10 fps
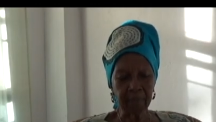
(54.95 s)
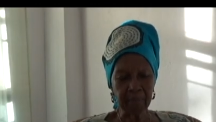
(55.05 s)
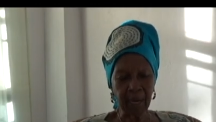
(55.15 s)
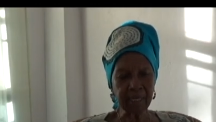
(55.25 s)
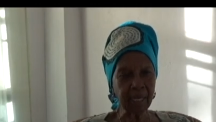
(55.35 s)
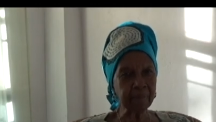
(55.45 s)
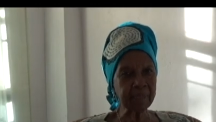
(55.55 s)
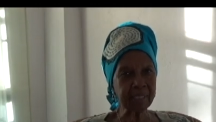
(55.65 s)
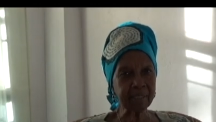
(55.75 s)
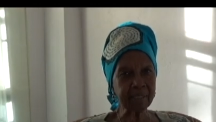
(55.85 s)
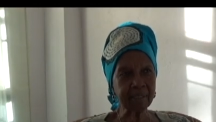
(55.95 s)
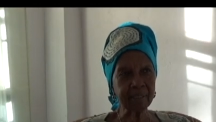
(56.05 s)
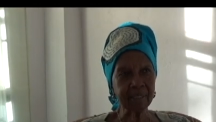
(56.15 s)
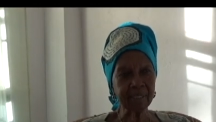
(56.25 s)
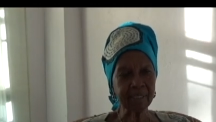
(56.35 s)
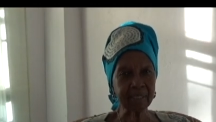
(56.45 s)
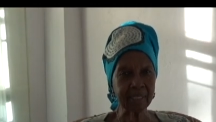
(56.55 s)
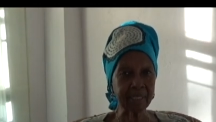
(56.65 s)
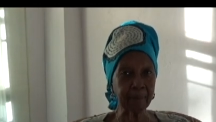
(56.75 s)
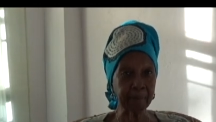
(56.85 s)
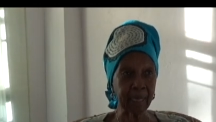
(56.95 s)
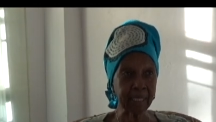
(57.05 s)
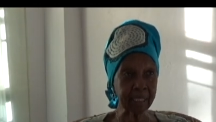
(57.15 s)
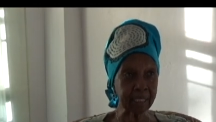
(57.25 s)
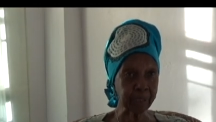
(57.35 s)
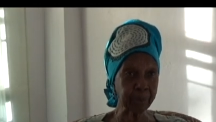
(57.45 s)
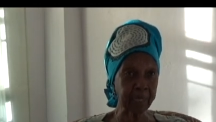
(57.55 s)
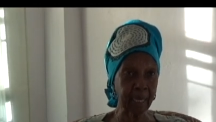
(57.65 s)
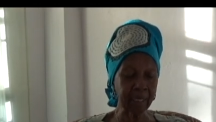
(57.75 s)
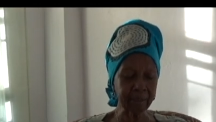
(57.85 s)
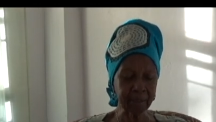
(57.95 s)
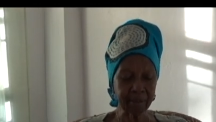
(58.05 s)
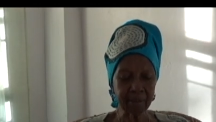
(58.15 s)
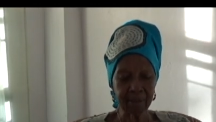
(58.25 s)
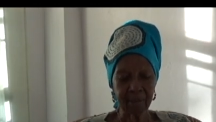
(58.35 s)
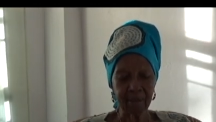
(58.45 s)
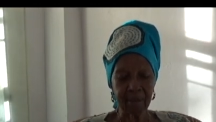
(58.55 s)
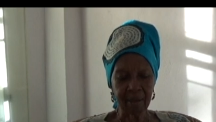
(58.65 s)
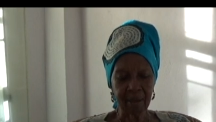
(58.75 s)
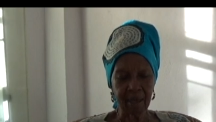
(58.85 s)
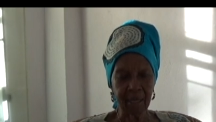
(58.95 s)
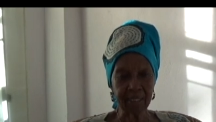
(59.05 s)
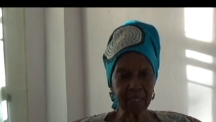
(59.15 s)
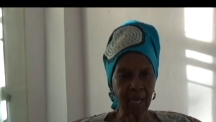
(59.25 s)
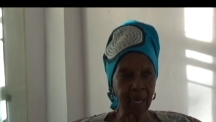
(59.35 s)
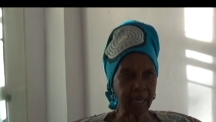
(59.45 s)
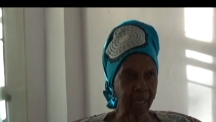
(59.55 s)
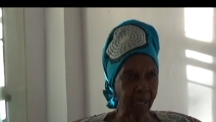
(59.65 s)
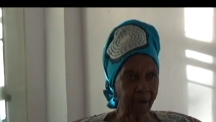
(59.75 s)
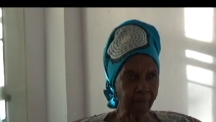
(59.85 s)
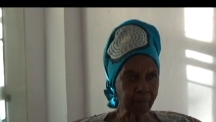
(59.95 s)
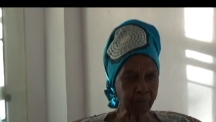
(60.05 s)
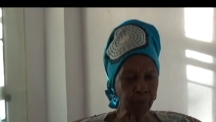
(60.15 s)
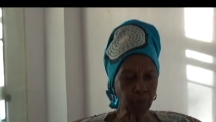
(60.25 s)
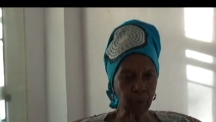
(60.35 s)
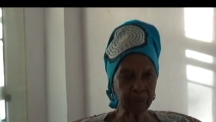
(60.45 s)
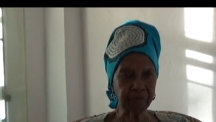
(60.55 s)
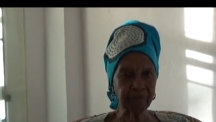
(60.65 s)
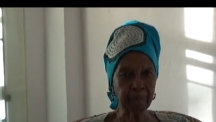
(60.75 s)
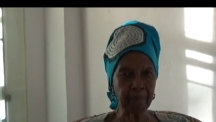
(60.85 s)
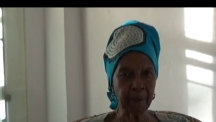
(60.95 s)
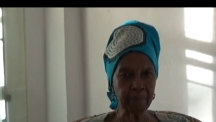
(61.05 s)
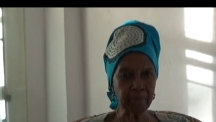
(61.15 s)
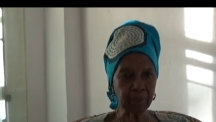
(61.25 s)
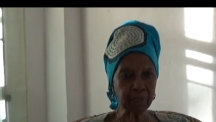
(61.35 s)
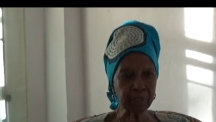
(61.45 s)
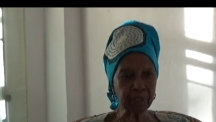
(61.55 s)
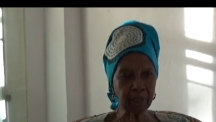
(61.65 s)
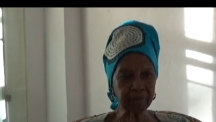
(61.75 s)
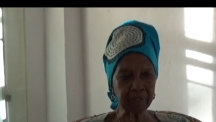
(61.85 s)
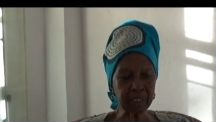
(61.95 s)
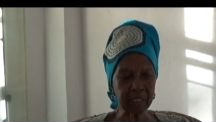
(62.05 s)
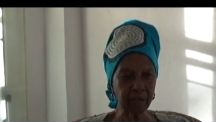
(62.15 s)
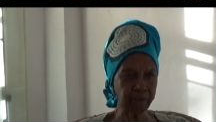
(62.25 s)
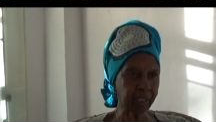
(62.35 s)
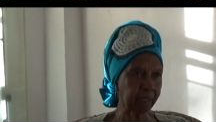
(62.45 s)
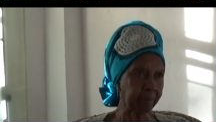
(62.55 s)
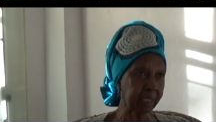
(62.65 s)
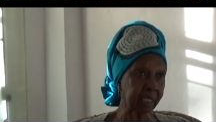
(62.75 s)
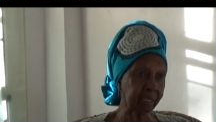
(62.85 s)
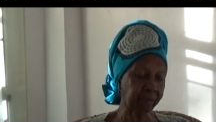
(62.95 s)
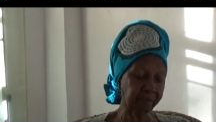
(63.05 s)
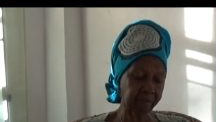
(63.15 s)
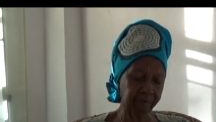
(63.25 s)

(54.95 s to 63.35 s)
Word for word: My name is Sister Penda Guyan, and I am one of the members of the steering committee of